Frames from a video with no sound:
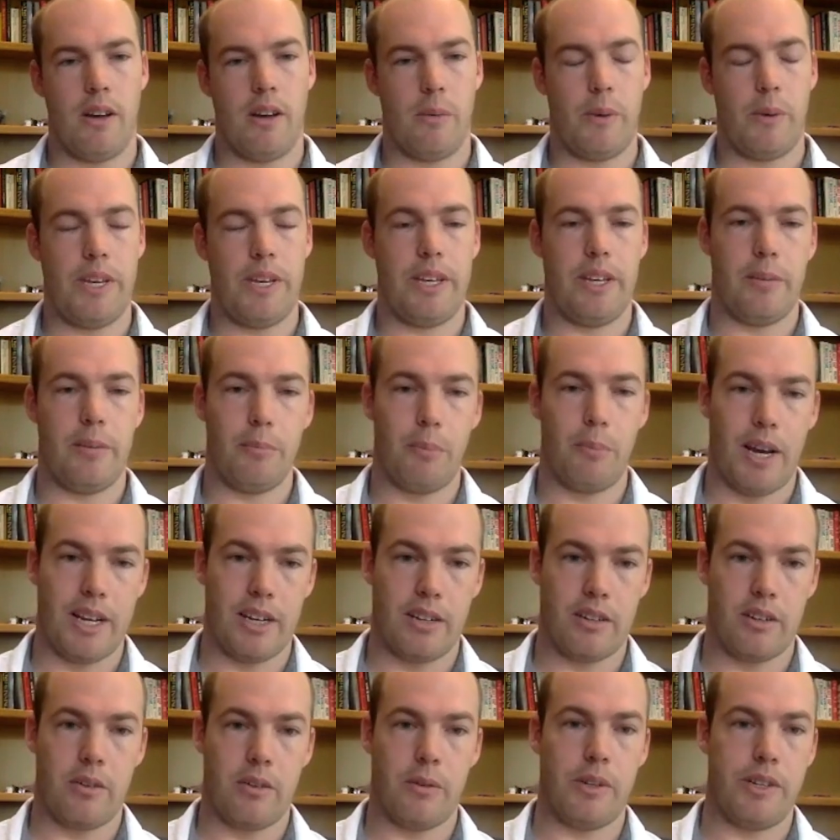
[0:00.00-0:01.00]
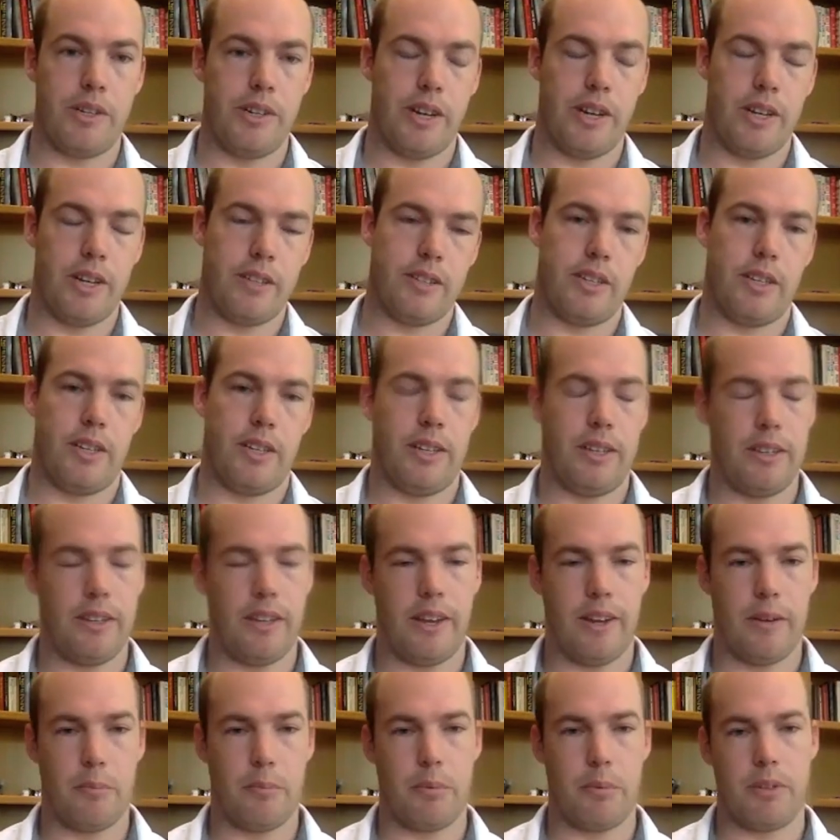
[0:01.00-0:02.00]
We can micro adjust it in
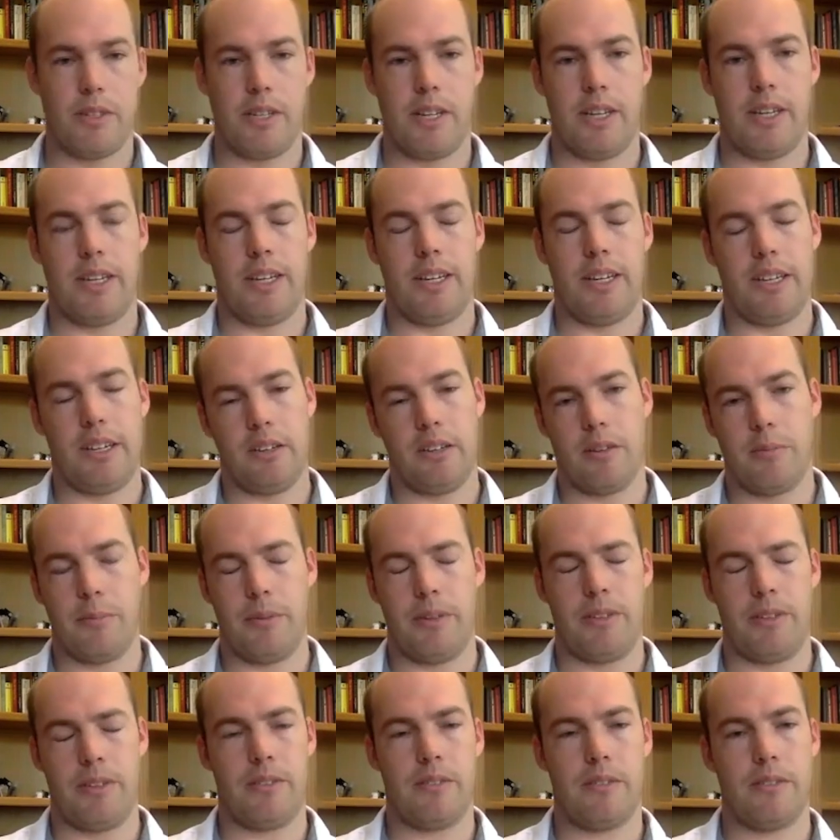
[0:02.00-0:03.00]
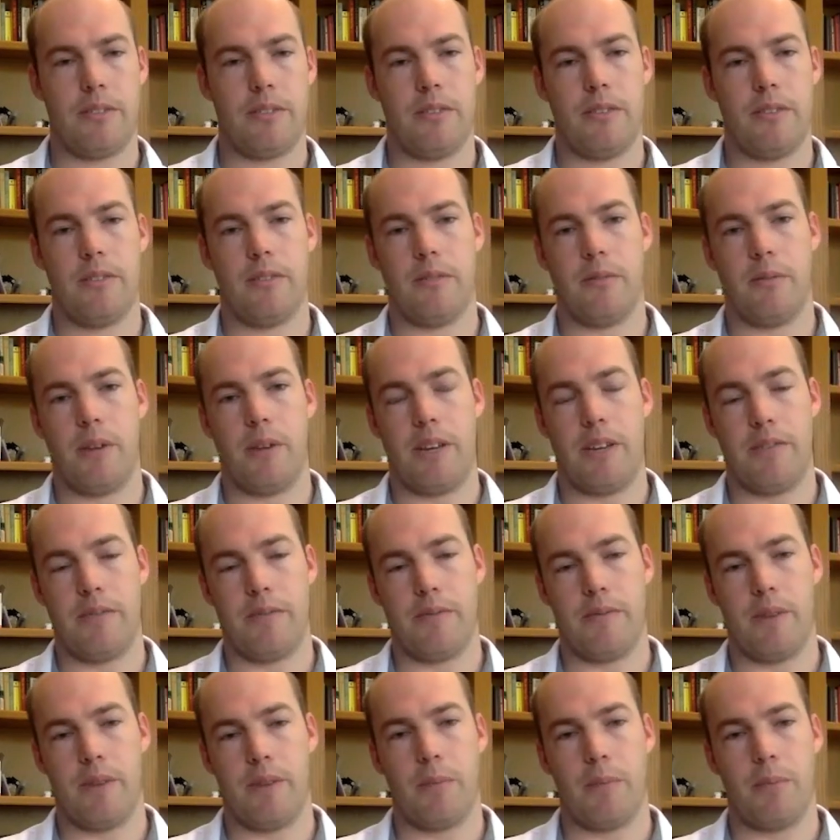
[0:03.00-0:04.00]
10% increments
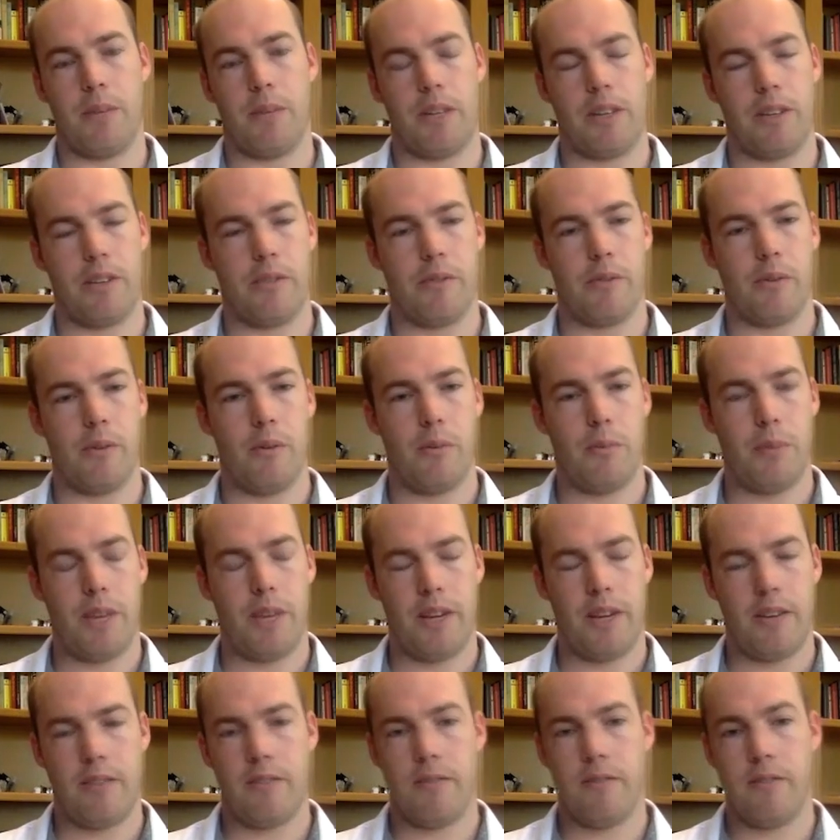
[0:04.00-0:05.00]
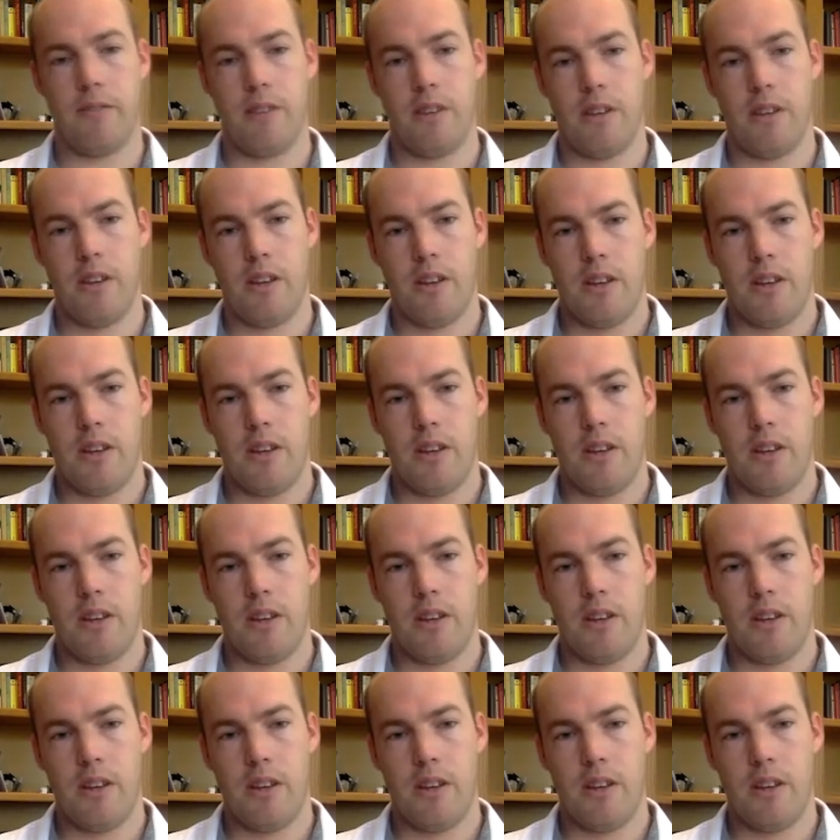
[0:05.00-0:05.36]
right from the control panel.